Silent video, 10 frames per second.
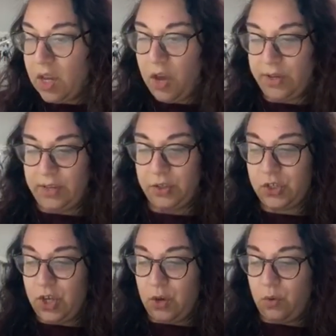Okay,
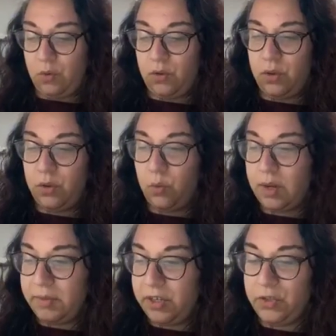so what
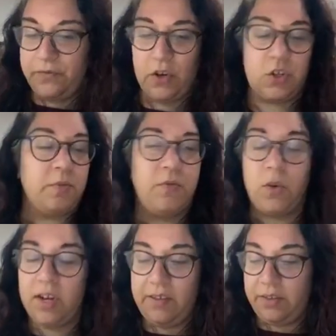I'm going to do first,
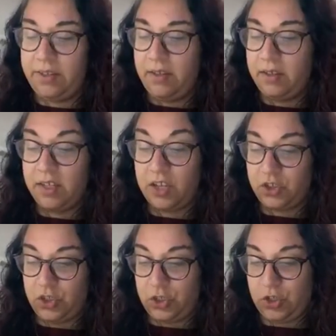before I even
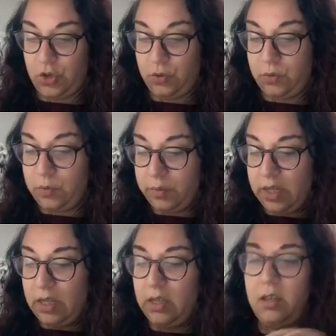touch the stone,
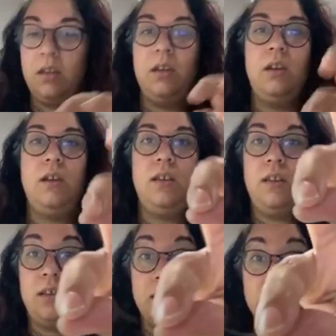
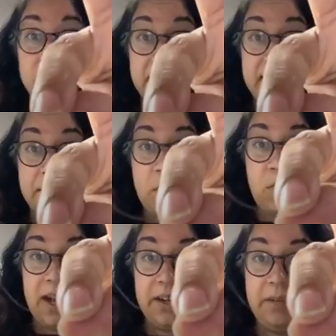I'm going to take my
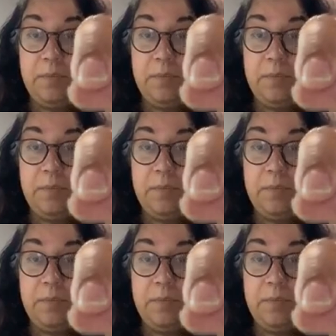wire.